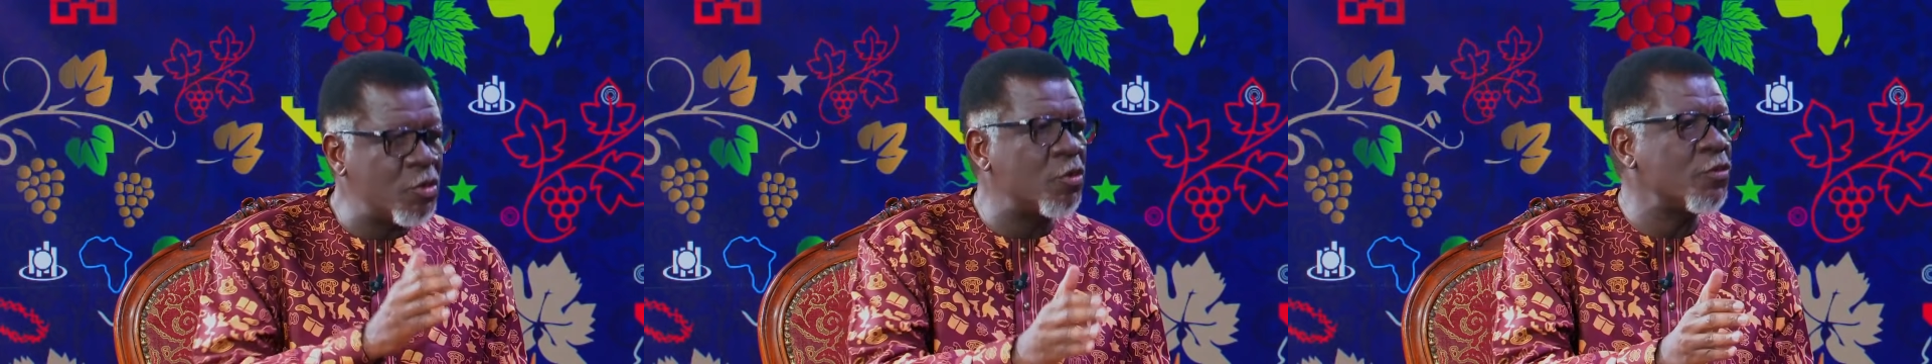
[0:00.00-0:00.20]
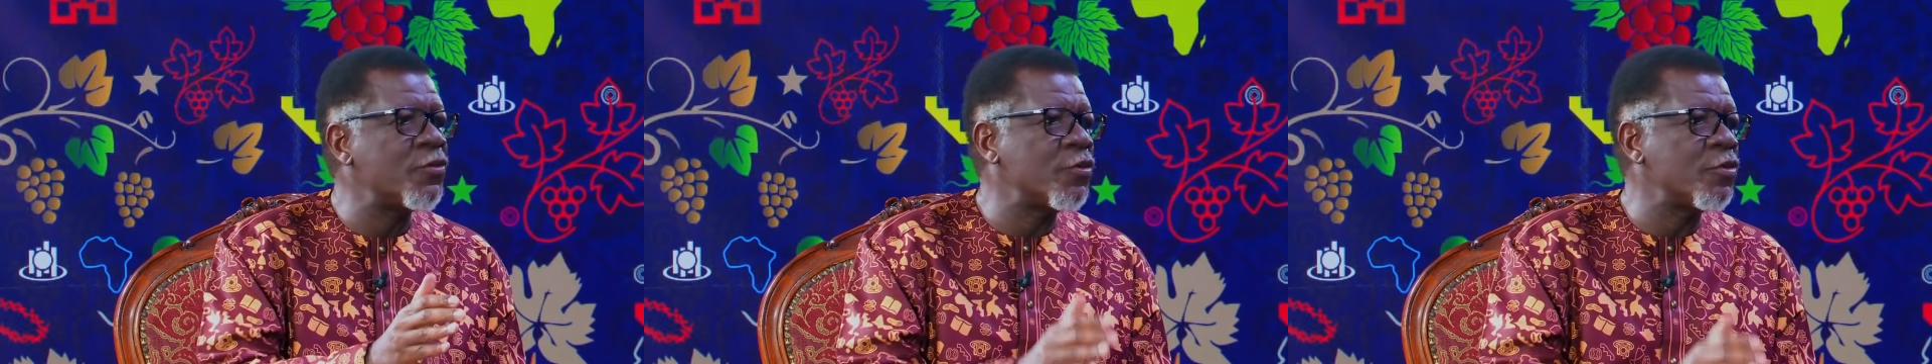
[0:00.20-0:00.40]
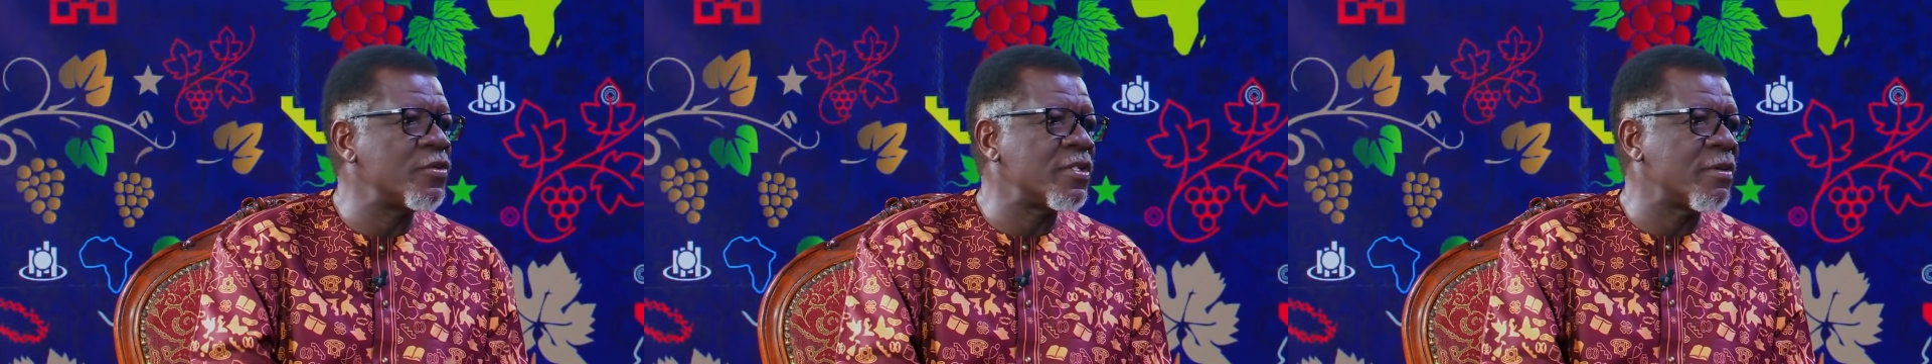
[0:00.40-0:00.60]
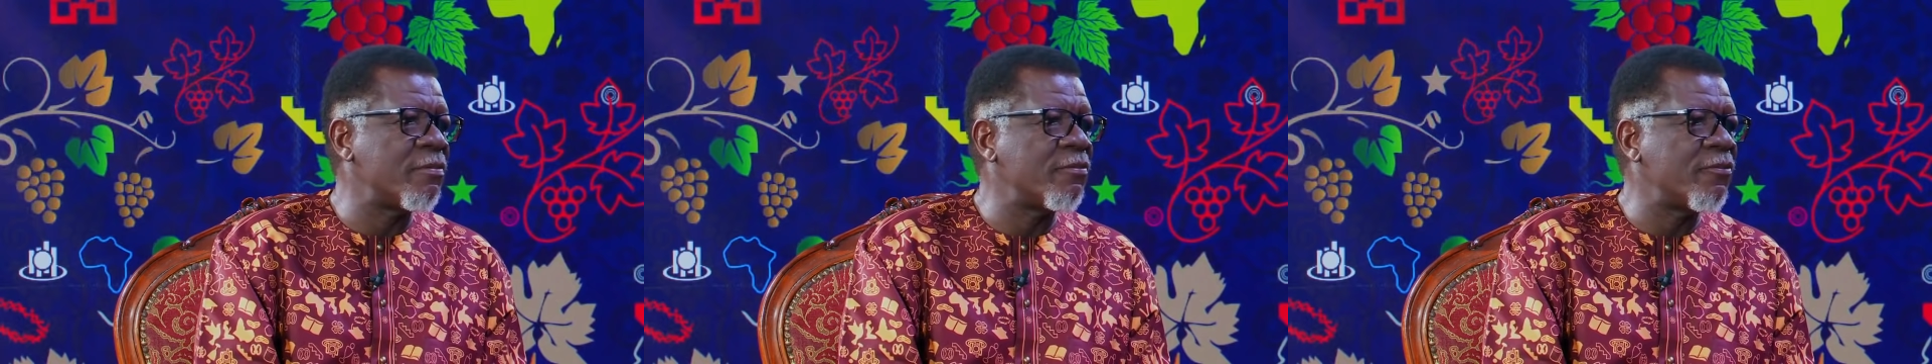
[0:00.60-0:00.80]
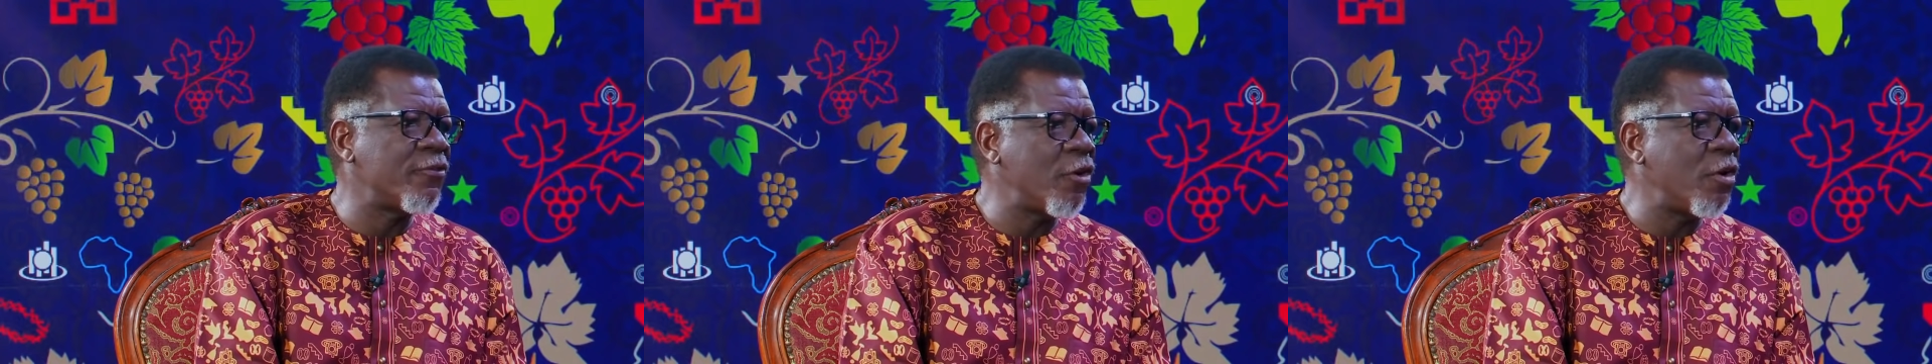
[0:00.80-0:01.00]
go through
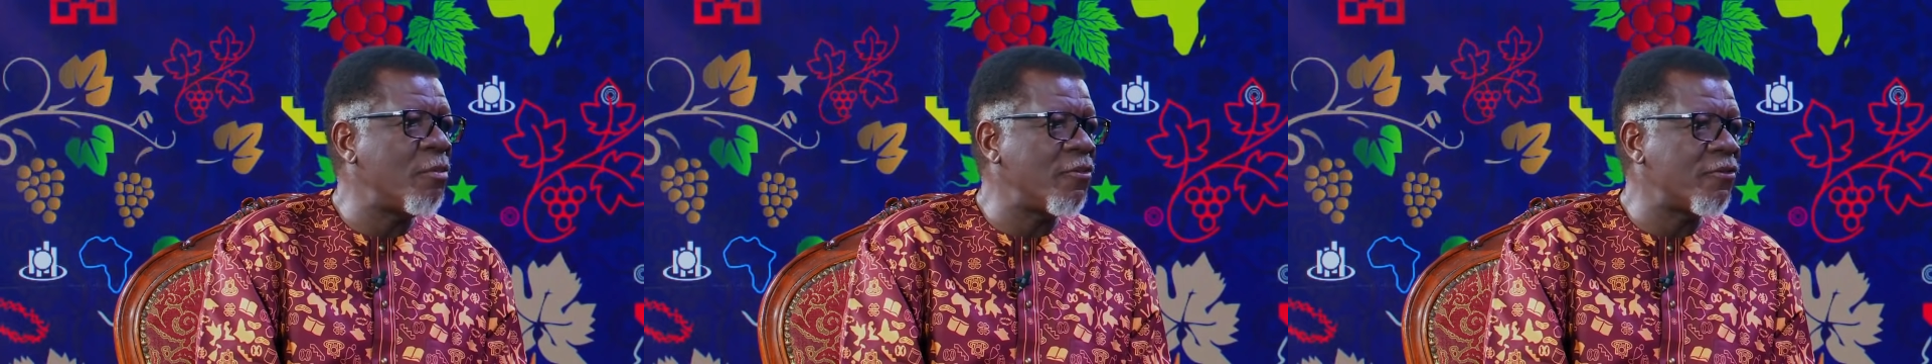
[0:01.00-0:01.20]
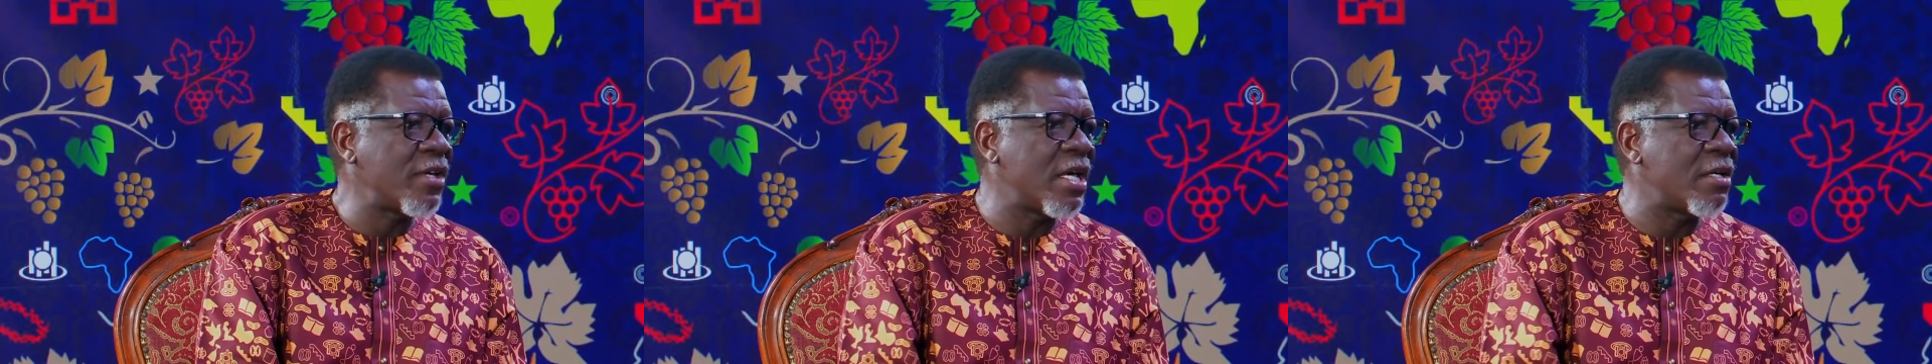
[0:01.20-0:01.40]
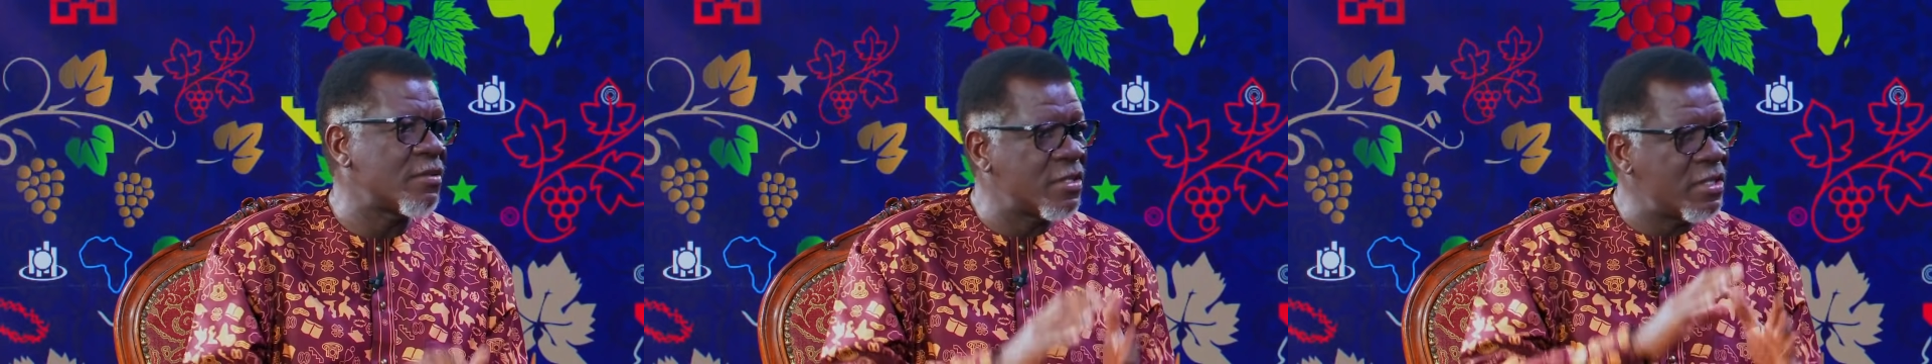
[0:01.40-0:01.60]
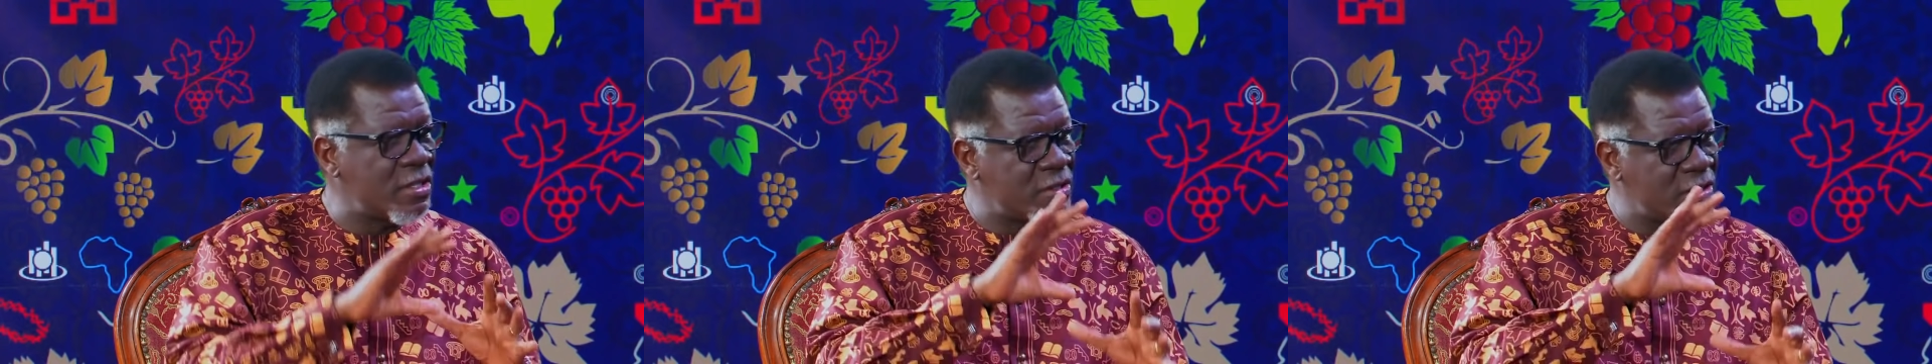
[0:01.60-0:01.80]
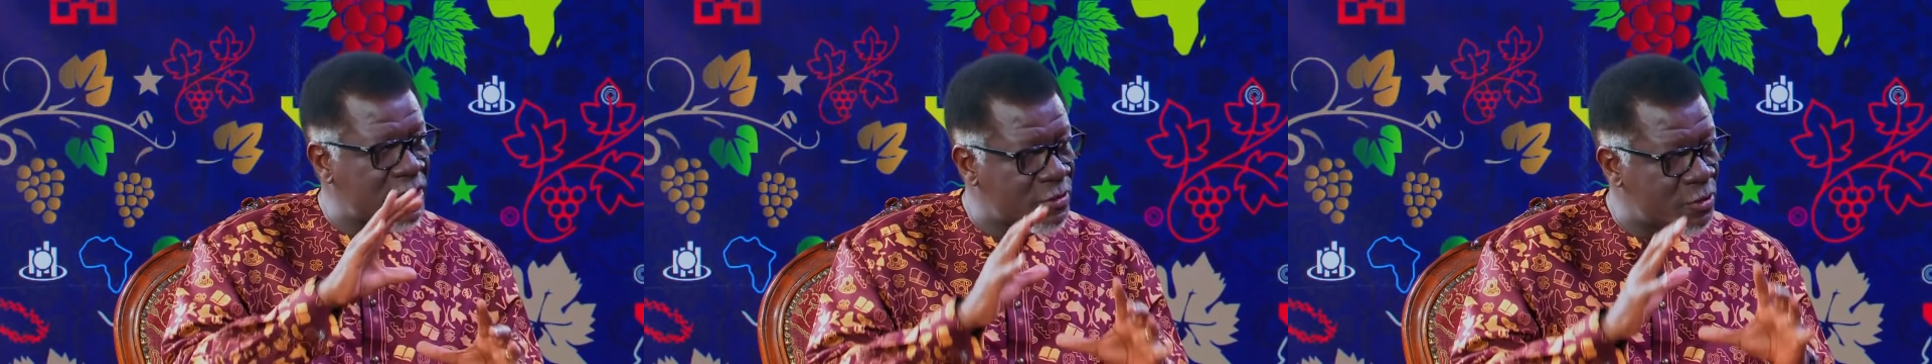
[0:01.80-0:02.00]
some form of
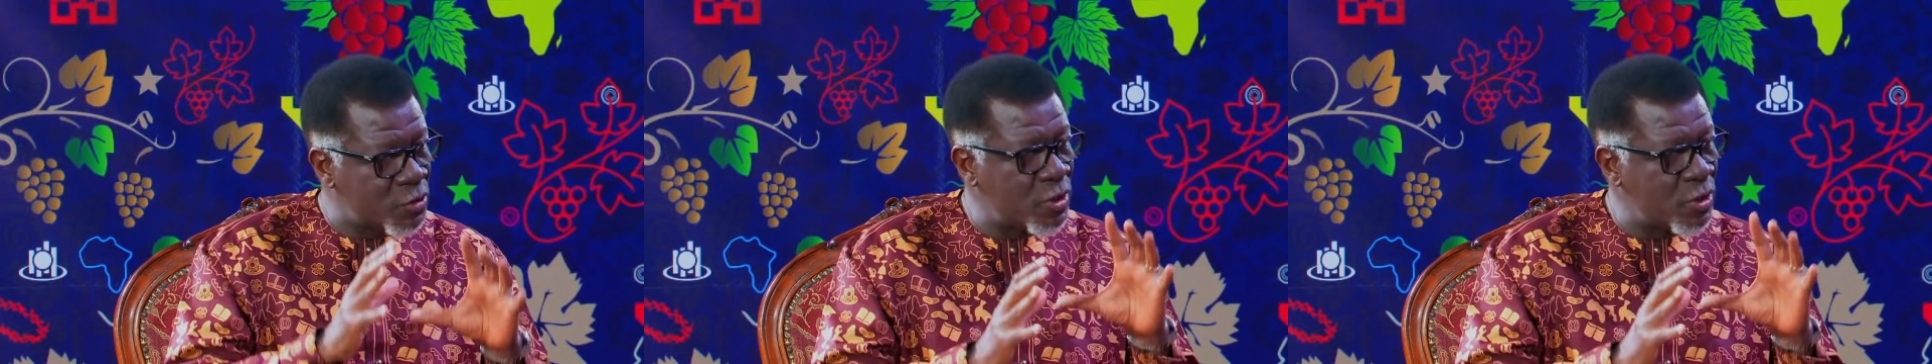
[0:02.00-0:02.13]
counseling just